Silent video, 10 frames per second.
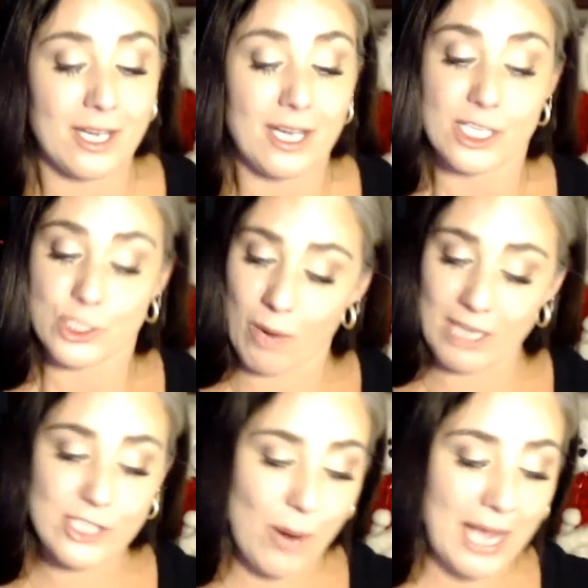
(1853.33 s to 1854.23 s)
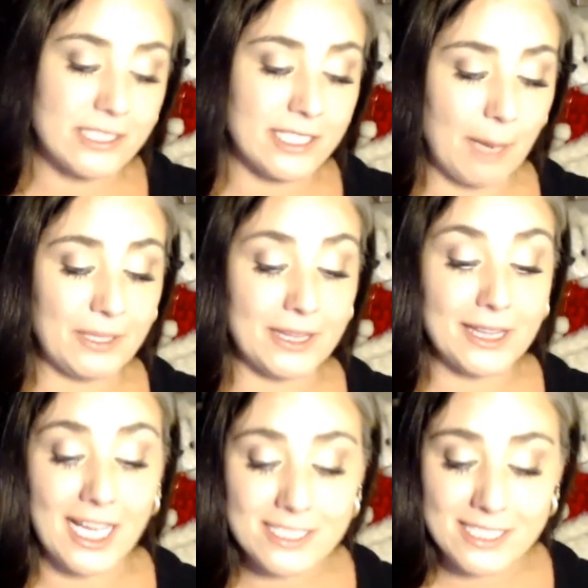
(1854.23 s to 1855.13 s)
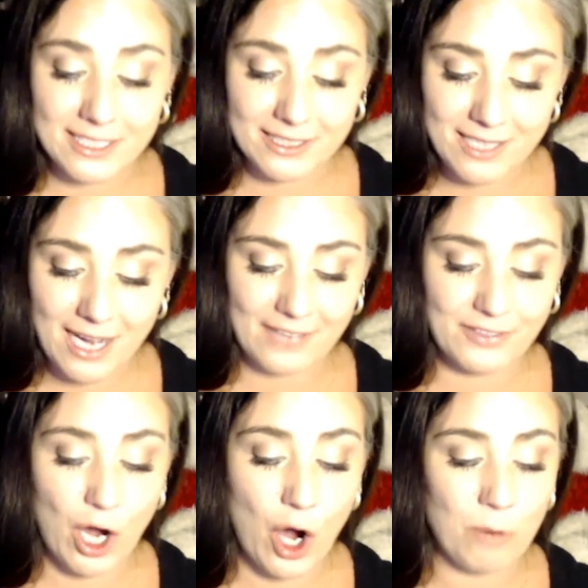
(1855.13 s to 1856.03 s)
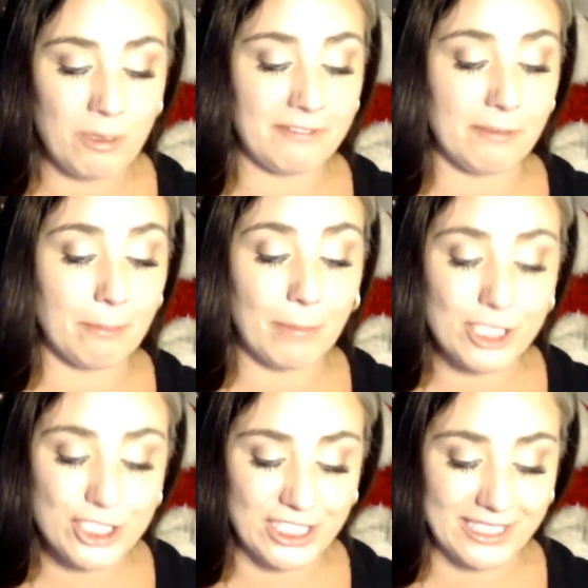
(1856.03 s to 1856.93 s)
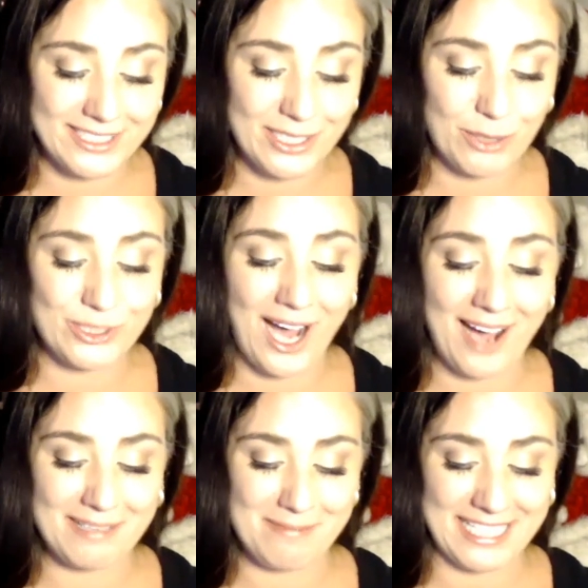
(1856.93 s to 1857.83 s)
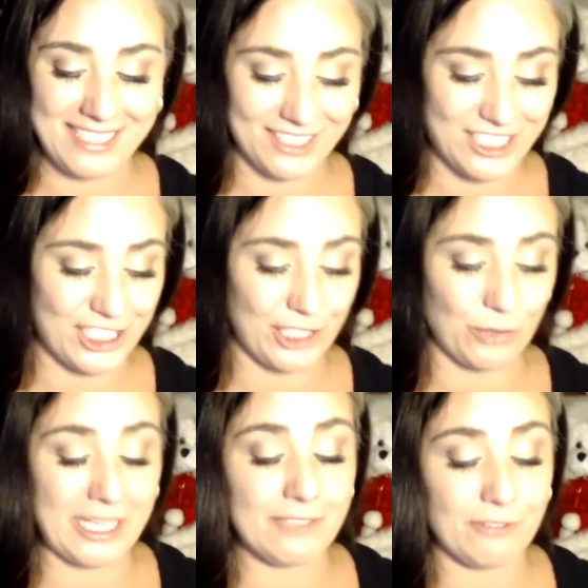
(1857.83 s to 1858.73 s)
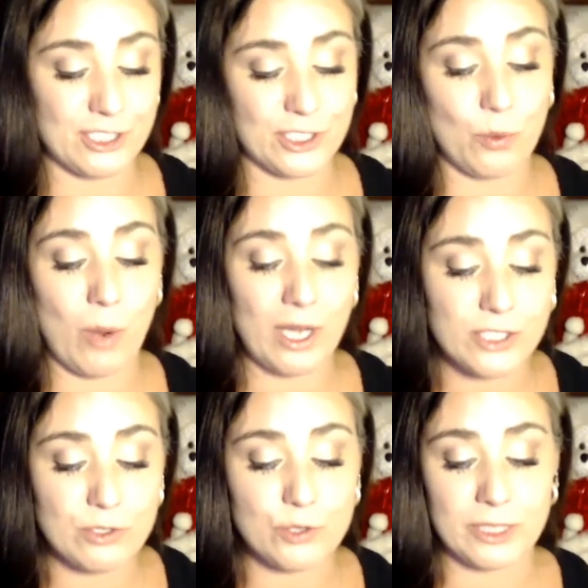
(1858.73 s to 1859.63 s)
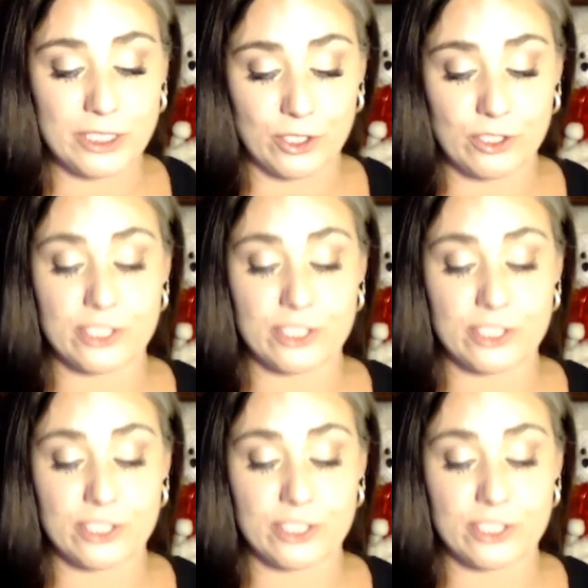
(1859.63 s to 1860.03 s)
Squanto ended up in London at the home of a merchant who taught him English and arranged for Squanto's return to